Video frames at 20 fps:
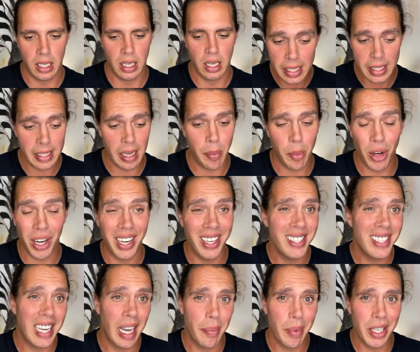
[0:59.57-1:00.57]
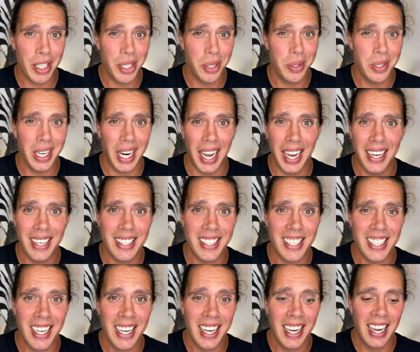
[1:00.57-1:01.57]
Summer is coming to an end,
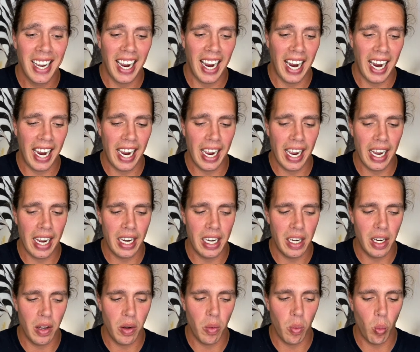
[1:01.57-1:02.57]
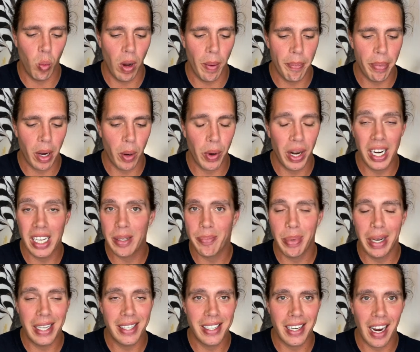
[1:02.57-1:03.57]
and what better way to
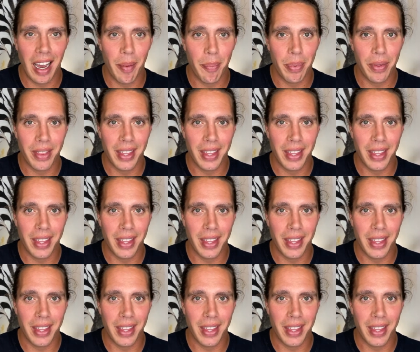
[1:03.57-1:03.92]
spice it up